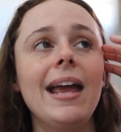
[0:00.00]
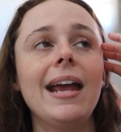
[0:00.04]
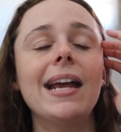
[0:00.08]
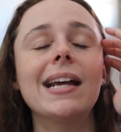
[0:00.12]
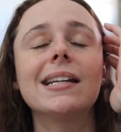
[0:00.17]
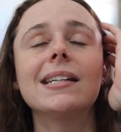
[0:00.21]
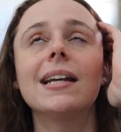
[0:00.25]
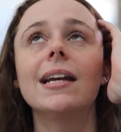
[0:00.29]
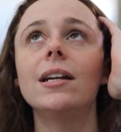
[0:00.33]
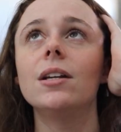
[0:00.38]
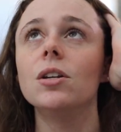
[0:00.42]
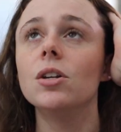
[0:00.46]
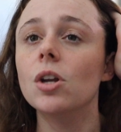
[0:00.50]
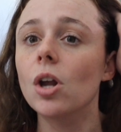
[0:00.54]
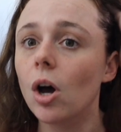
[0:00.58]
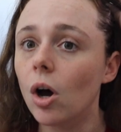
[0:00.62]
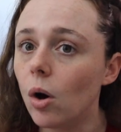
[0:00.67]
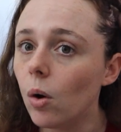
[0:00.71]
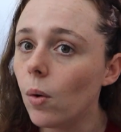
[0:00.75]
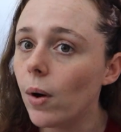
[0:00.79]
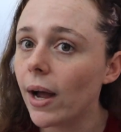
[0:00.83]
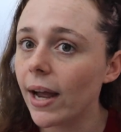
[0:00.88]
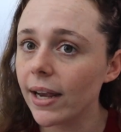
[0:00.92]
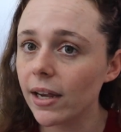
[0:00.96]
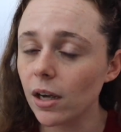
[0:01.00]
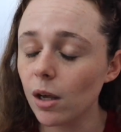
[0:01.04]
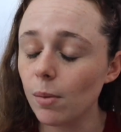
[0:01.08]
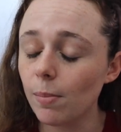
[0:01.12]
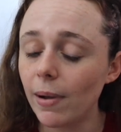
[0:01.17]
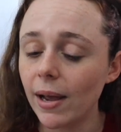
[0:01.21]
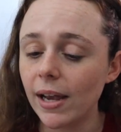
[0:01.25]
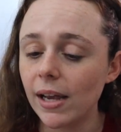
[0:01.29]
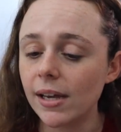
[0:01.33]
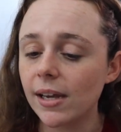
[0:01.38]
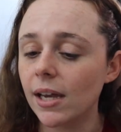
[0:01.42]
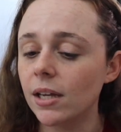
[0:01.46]
And I know I could
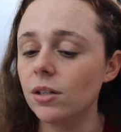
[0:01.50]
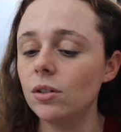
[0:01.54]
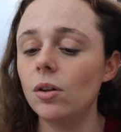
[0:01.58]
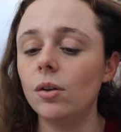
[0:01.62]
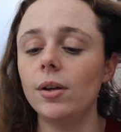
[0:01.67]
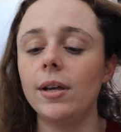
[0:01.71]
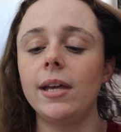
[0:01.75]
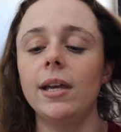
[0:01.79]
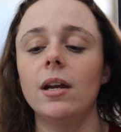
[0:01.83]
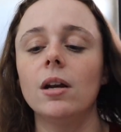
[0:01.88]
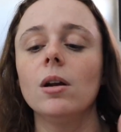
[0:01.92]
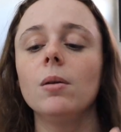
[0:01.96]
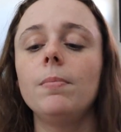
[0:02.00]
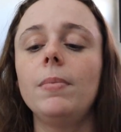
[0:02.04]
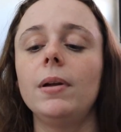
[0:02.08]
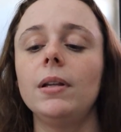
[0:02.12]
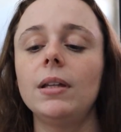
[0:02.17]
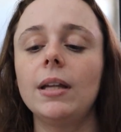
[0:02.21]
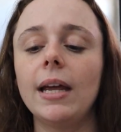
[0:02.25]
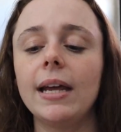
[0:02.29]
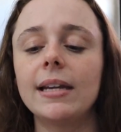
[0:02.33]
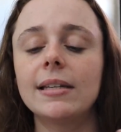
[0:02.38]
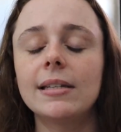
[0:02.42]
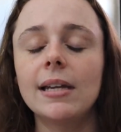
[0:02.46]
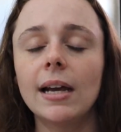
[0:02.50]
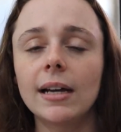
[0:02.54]
buy a Kindle here, but like,